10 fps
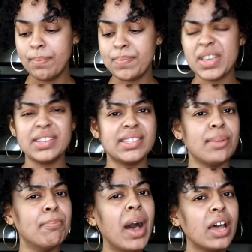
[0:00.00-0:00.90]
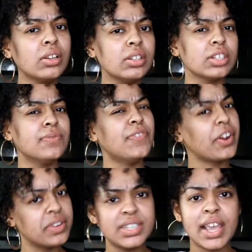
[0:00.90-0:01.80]
because the model looked
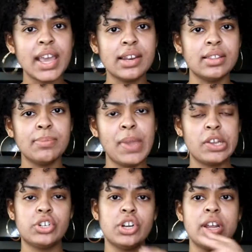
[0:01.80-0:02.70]
very tan in the picture,